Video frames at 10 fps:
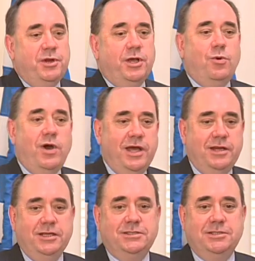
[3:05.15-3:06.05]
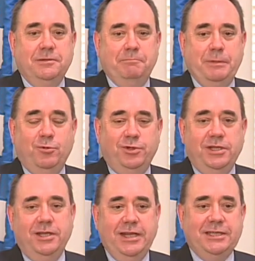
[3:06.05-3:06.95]
inquiries that people
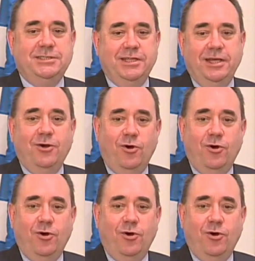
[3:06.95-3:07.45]
didn't necessarily